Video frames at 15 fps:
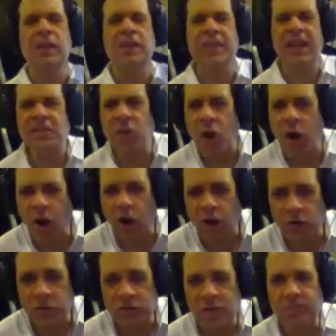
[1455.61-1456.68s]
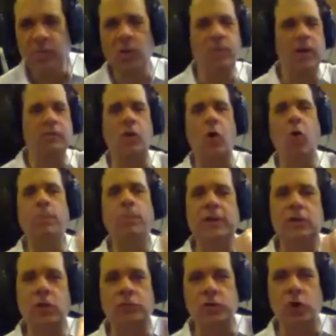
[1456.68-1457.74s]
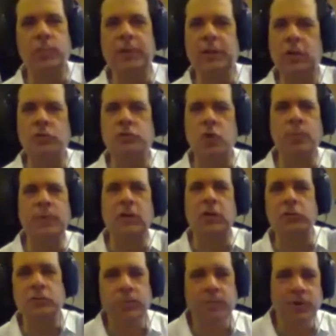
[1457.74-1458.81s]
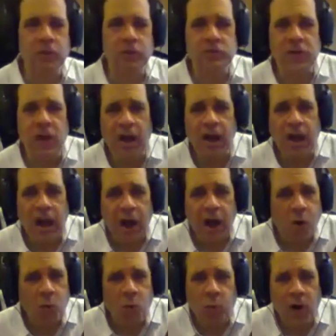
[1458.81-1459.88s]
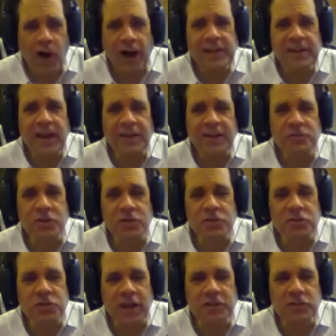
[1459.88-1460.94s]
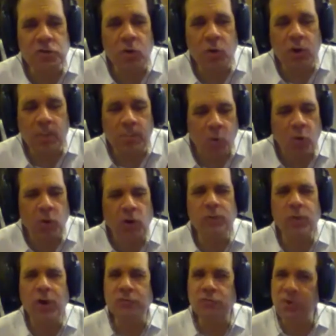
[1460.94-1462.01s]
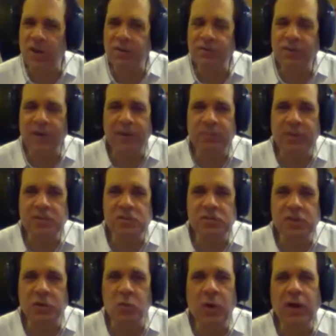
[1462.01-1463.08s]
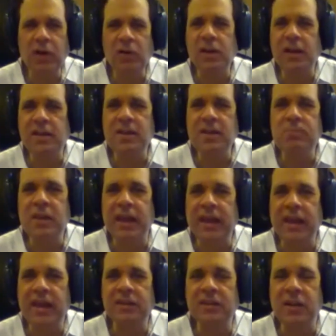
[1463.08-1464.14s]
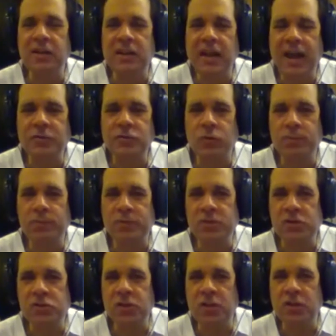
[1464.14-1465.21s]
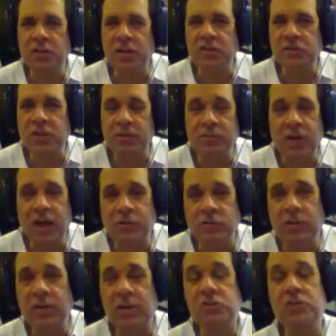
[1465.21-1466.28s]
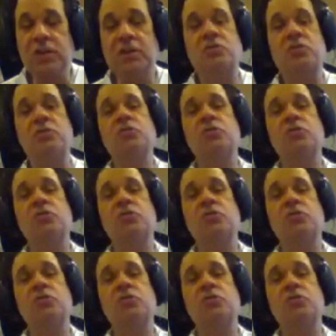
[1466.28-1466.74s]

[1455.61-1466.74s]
That's hard to keep going back to open, close, open, close, open, close, open, close. Why not just, and so more and more I try to find places like where can I keep the hand in a natural position instead of not doing extensions.